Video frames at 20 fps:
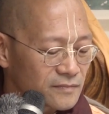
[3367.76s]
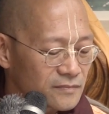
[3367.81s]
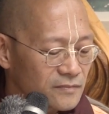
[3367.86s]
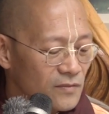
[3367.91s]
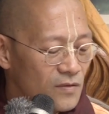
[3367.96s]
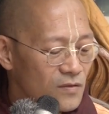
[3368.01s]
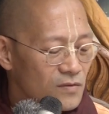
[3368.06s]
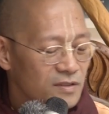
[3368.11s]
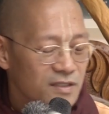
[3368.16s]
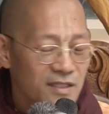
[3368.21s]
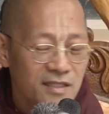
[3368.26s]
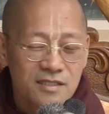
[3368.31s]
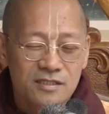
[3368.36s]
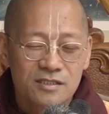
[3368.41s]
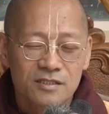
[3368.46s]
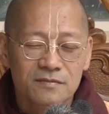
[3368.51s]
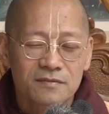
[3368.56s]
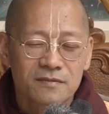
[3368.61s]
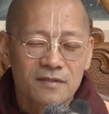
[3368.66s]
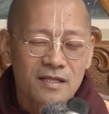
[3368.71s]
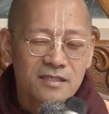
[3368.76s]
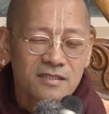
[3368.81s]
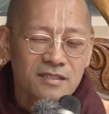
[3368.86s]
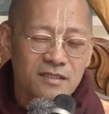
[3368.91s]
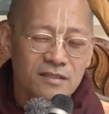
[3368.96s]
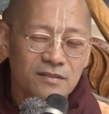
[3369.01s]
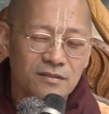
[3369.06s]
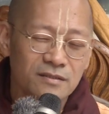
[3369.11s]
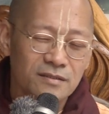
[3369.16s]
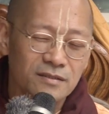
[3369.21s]
No tinge of
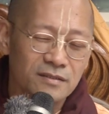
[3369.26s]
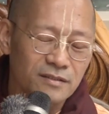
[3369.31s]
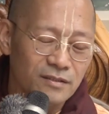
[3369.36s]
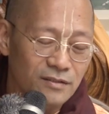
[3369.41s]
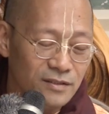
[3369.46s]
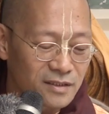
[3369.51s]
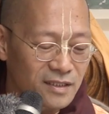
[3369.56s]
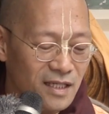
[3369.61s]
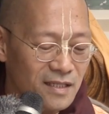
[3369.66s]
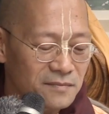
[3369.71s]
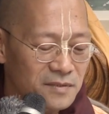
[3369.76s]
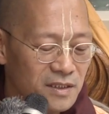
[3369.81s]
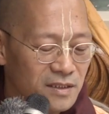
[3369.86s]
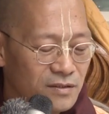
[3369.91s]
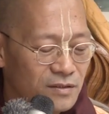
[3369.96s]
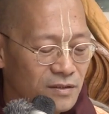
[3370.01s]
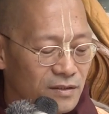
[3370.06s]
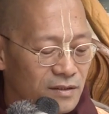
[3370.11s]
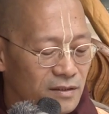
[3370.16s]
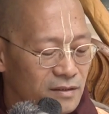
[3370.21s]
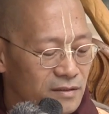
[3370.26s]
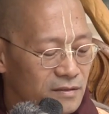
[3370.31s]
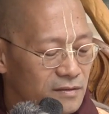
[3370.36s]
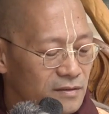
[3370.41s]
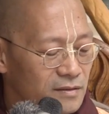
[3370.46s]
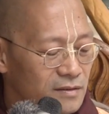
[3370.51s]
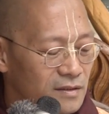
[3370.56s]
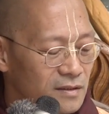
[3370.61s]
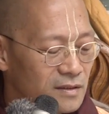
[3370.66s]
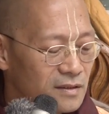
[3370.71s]
rajagun or
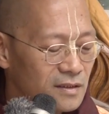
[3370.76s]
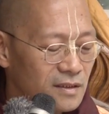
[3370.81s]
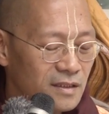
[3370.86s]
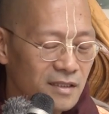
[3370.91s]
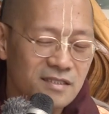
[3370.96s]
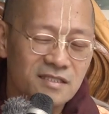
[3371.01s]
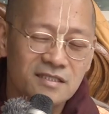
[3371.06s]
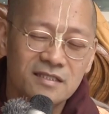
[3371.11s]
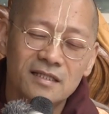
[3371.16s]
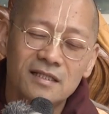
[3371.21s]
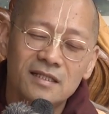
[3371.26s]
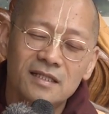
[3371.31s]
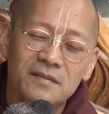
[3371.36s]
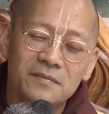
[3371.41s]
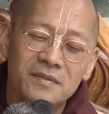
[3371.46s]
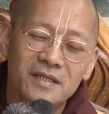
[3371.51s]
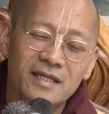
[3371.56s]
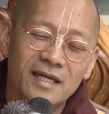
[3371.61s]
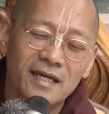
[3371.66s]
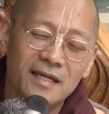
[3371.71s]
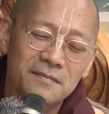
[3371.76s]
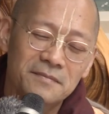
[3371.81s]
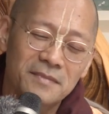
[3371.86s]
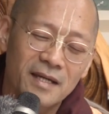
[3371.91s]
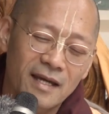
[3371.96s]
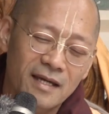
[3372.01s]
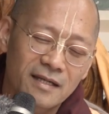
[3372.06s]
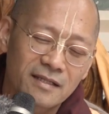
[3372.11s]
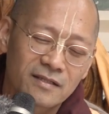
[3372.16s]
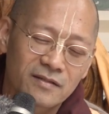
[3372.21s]
tamagun. Still, he became
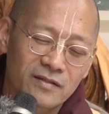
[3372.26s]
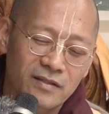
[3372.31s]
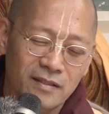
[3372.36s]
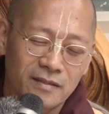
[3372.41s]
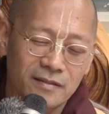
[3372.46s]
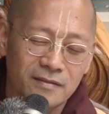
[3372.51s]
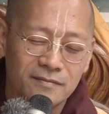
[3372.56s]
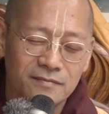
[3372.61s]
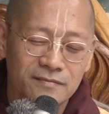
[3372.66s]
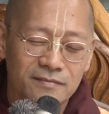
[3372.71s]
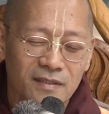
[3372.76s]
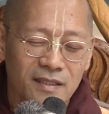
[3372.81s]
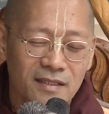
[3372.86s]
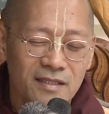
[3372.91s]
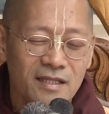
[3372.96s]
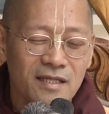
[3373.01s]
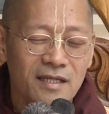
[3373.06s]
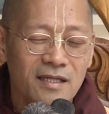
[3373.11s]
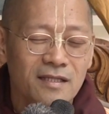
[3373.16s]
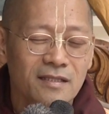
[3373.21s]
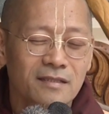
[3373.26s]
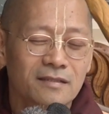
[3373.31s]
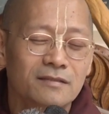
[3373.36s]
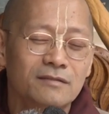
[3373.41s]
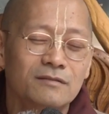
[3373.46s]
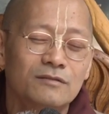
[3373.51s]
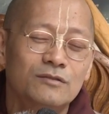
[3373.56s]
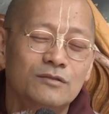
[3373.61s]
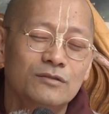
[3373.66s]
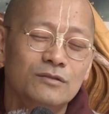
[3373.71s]
angry
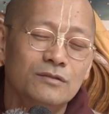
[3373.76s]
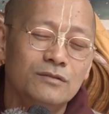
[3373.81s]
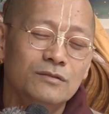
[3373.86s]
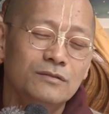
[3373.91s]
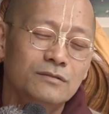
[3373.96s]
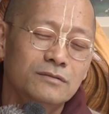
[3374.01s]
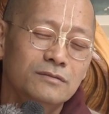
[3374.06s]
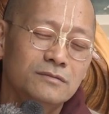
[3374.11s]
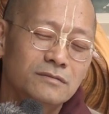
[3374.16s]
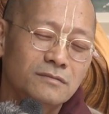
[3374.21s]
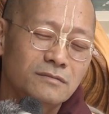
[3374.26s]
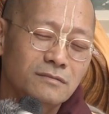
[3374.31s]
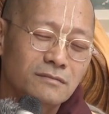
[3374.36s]
again to